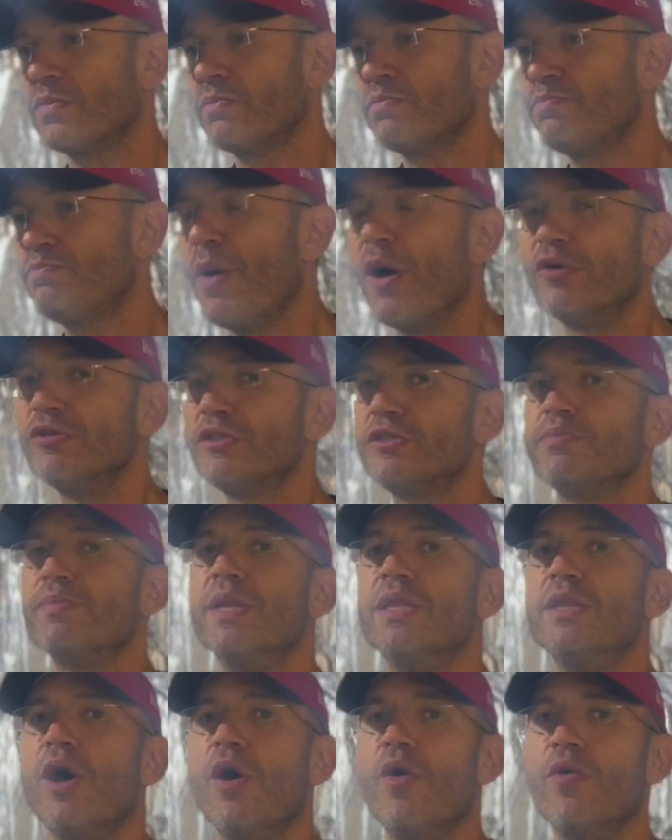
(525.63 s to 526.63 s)
Post
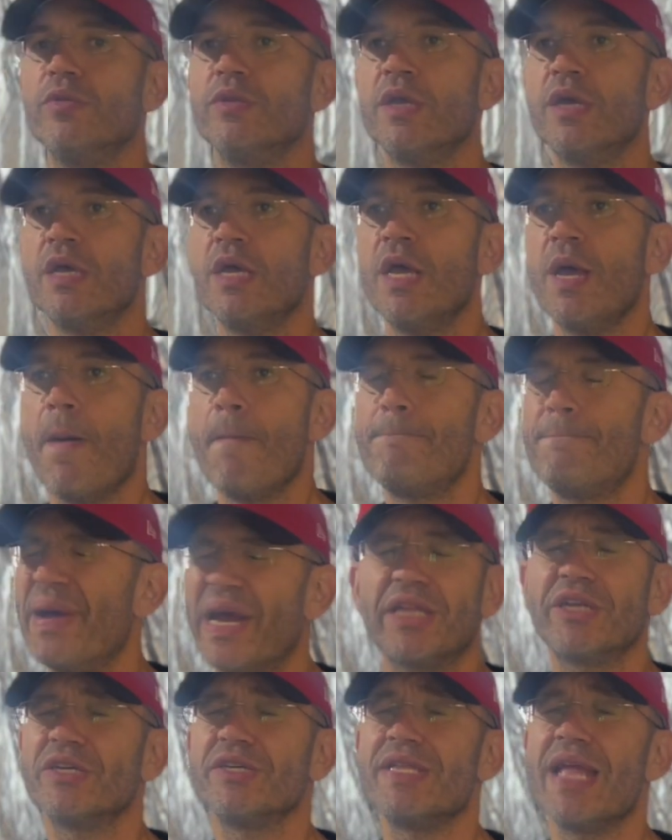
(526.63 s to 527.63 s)
Malone,
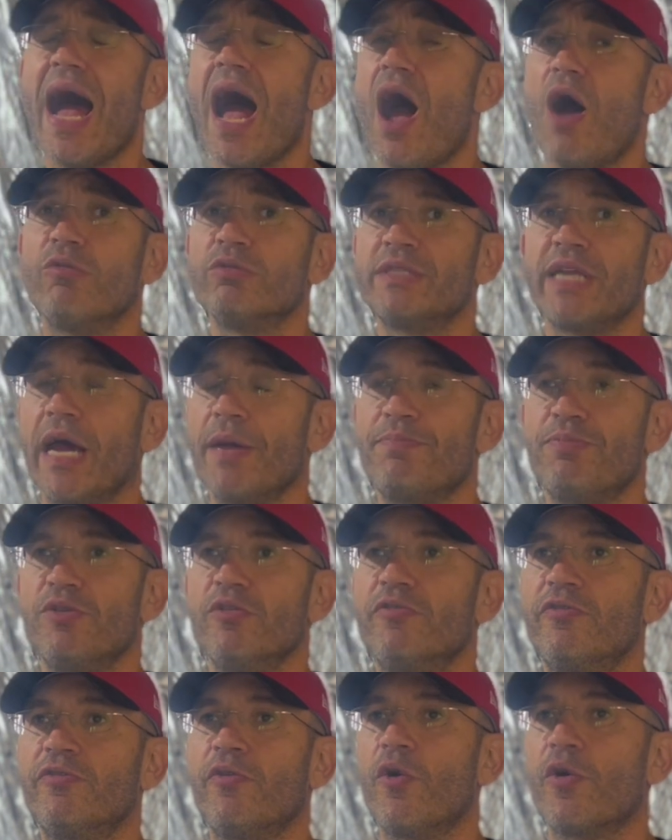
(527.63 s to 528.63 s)
Better Now type
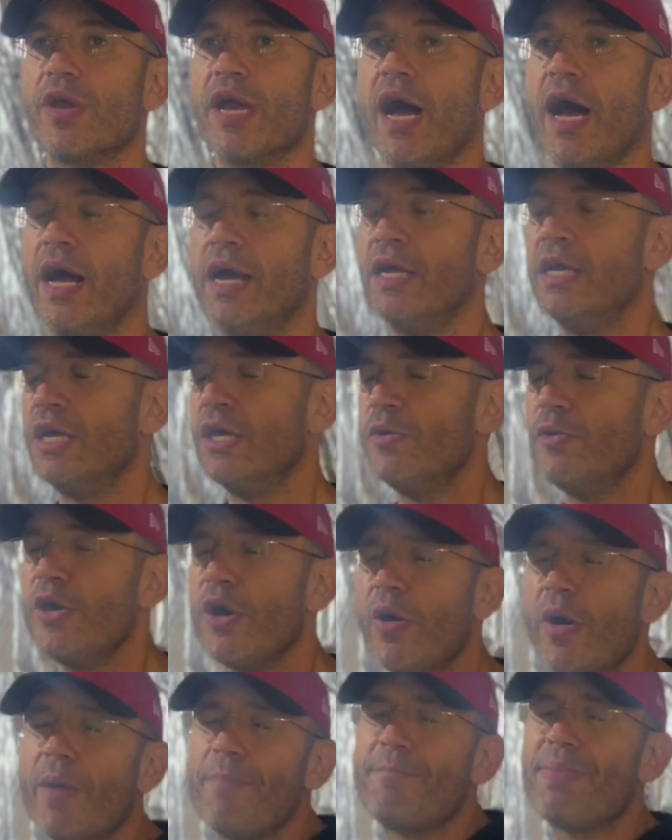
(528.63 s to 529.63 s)
euphoria.
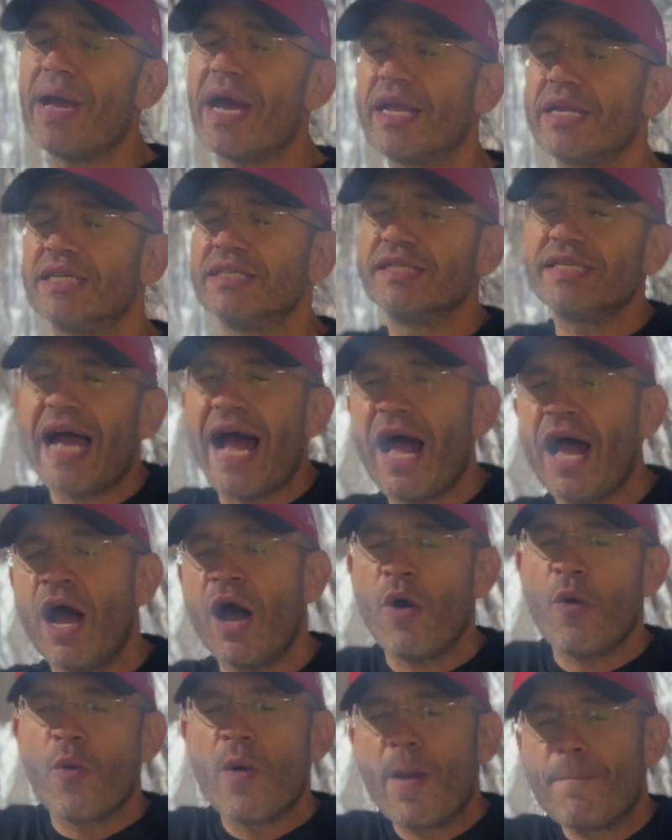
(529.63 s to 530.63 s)
You are better
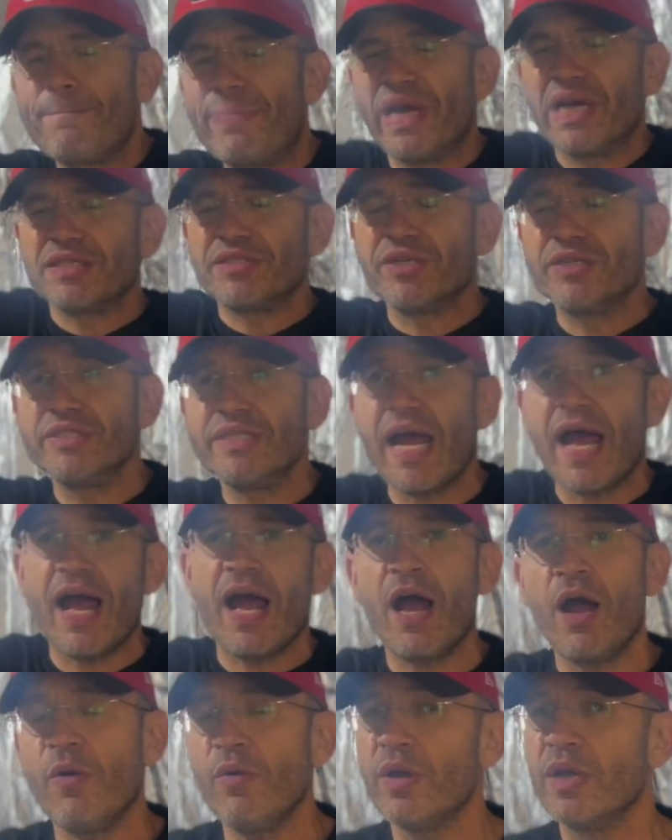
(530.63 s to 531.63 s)
now, better
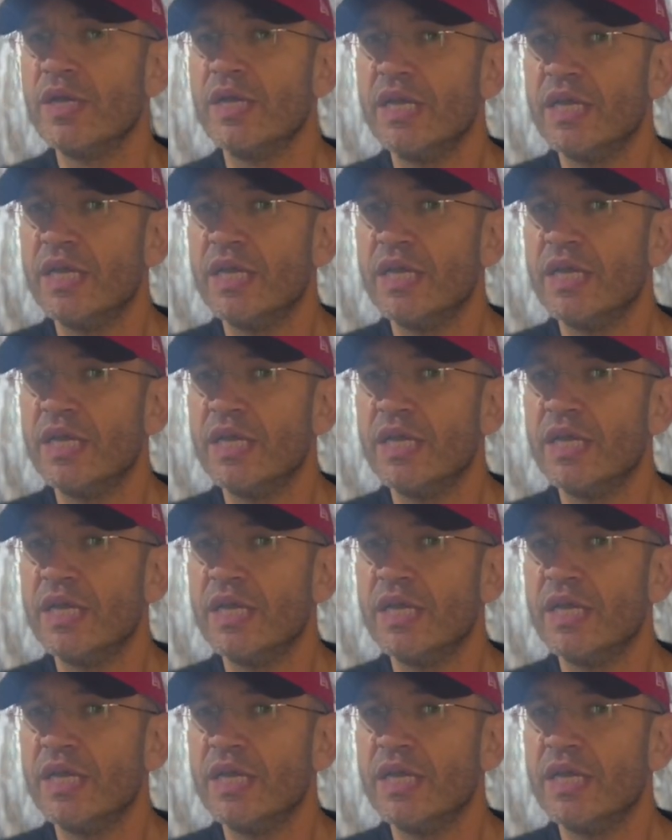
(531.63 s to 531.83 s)
now.